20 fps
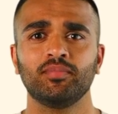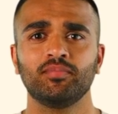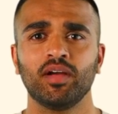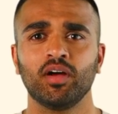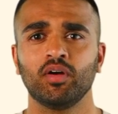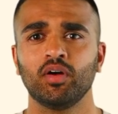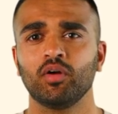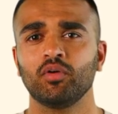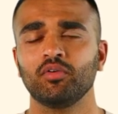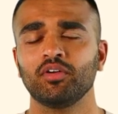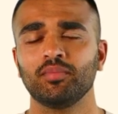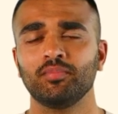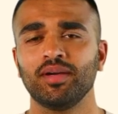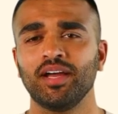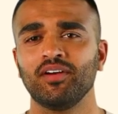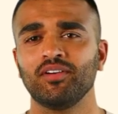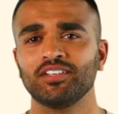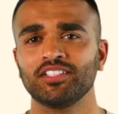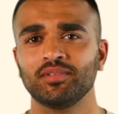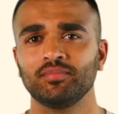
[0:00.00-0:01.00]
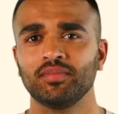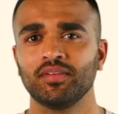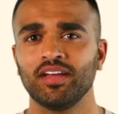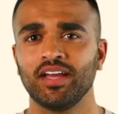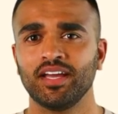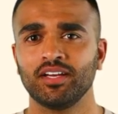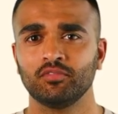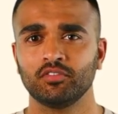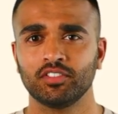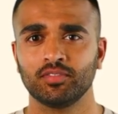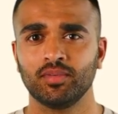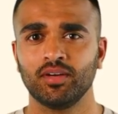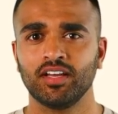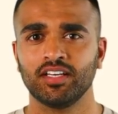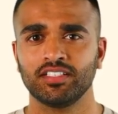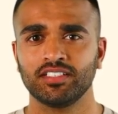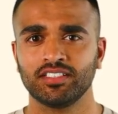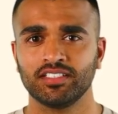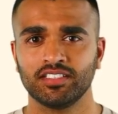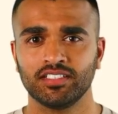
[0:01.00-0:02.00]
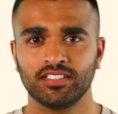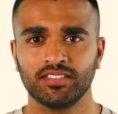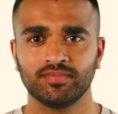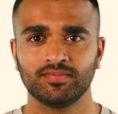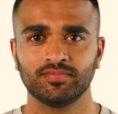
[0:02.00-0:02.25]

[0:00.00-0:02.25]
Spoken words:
by lowering parasympathetic response.